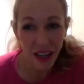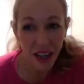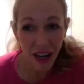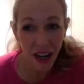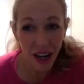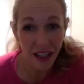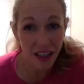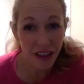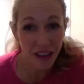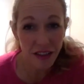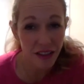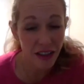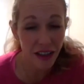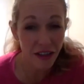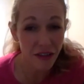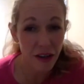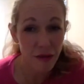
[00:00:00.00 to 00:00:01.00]
And I couldn't
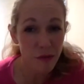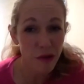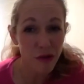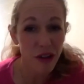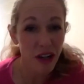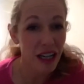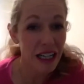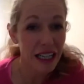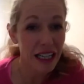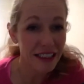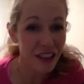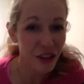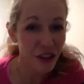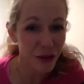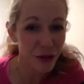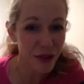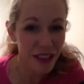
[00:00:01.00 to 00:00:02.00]
agree more.
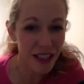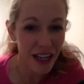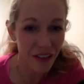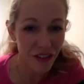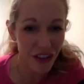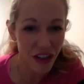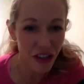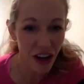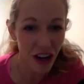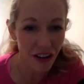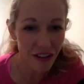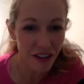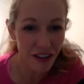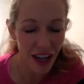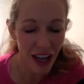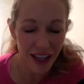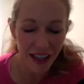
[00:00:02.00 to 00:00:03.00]
When you have a child,
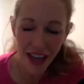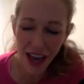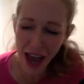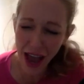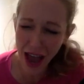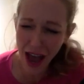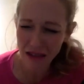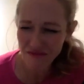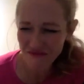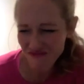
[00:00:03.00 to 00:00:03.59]
you're yeah,